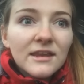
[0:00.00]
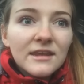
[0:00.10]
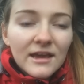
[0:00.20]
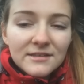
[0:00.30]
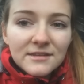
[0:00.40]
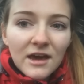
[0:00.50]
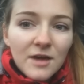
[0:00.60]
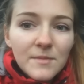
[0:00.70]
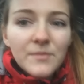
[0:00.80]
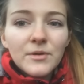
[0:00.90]
next
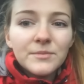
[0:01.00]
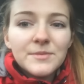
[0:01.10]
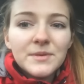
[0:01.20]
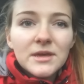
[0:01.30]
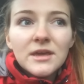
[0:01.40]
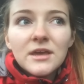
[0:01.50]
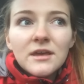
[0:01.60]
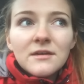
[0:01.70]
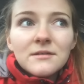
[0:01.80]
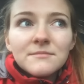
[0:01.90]
time. I'll probably be
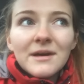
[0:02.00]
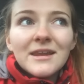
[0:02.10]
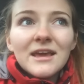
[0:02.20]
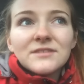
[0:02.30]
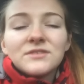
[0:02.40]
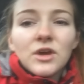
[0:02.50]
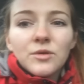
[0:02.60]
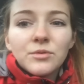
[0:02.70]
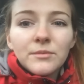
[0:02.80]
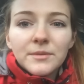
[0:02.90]
My next video
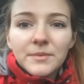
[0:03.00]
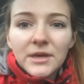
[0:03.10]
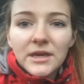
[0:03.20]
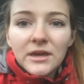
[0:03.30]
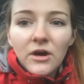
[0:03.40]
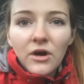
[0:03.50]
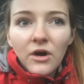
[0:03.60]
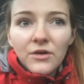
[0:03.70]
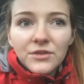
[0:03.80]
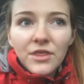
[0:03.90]
will probably be
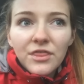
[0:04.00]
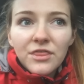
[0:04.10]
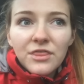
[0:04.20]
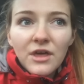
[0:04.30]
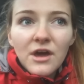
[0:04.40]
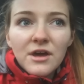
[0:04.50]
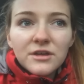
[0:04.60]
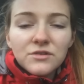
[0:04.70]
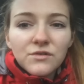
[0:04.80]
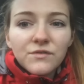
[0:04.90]
on the
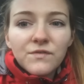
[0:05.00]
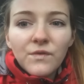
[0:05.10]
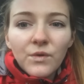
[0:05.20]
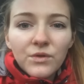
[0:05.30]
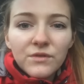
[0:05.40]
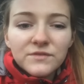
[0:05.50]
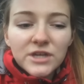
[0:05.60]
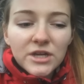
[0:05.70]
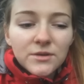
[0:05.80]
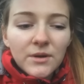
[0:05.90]
third or fourth of
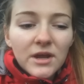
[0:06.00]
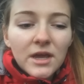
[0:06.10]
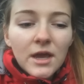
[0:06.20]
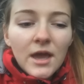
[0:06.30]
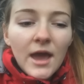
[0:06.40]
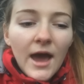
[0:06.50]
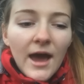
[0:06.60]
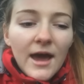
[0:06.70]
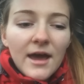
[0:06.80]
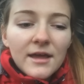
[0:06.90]
January,
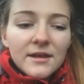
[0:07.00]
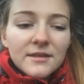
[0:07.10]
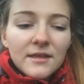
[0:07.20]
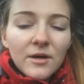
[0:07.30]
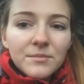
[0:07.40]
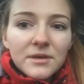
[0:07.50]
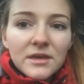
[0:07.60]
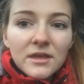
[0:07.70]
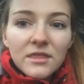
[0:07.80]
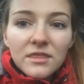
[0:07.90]
and that'll
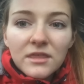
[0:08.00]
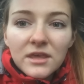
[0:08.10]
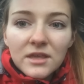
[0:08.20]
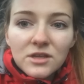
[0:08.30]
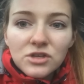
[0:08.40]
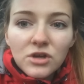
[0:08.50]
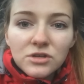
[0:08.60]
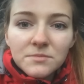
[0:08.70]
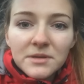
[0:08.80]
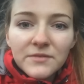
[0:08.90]
be the show
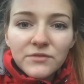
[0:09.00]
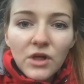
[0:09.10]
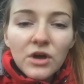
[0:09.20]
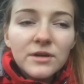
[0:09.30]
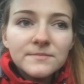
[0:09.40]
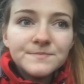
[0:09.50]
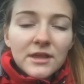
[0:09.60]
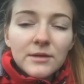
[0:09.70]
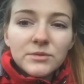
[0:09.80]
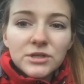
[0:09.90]
jumping vlog
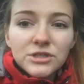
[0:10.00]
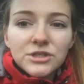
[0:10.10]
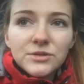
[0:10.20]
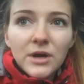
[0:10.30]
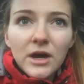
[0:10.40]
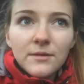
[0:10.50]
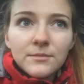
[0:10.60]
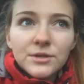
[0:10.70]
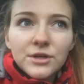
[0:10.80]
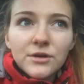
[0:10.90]
that I'm going to do. Um,
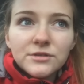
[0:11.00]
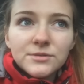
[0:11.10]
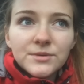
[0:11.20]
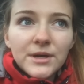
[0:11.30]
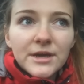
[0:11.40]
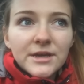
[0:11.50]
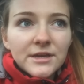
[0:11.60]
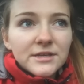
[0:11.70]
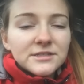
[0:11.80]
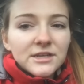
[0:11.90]
I'm going to go to
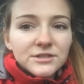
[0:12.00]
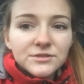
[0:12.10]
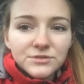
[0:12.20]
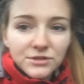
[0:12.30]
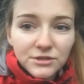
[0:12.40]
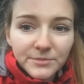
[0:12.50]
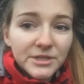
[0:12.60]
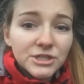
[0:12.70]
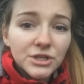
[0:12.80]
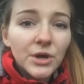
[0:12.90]
a international show
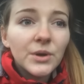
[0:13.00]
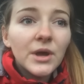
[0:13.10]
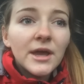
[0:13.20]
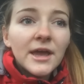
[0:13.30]
jumping show,